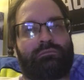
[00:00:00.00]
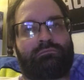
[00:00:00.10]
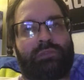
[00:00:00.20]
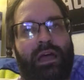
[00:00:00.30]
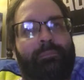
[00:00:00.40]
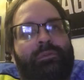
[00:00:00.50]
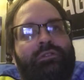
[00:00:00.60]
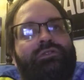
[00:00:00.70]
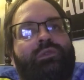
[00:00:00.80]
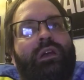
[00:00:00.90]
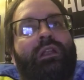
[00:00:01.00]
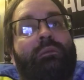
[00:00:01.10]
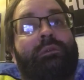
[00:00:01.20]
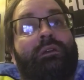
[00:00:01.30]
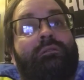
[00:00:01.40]
The top looks great. I'm
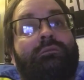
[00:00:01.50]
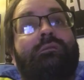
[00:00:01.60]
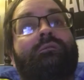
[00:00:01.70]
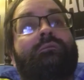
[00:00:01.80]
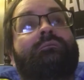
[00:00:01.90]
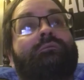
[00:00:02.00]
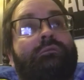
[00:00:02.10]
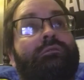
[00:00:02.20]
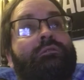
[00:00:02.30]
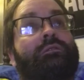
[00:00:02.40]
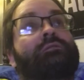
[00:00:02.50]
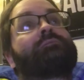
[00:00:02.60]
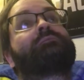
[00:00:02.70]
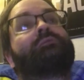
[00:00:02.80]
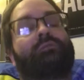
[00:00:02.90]
like, oh, this
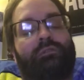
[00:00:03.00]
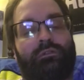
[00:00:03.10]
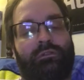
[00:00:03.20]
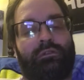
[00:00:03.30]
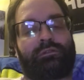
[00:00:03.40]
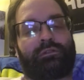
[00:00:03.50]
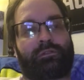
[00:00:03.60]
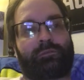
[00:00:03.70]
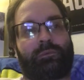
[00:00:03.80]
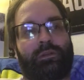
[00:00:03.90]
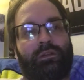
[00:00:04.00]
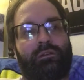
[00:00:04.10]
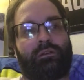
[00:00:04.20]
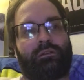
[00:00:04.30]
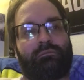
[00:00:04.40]
looks pretty
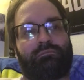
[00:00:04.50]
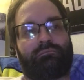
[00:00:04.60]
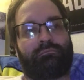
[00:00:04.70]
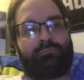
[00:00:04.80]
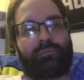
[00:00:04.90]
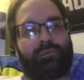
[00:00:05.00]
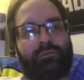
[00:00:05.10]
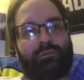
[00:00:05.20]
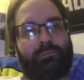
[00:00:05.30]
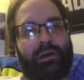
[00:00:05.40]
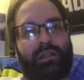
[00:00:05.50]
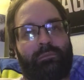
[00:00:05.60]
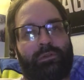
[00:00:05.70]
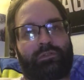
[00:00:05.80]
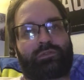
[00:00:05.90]
good. The bottom
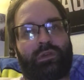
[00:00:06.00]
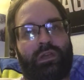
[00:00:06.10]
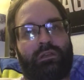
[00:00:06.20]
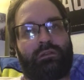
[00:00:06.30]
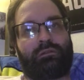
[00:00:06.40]
looks great.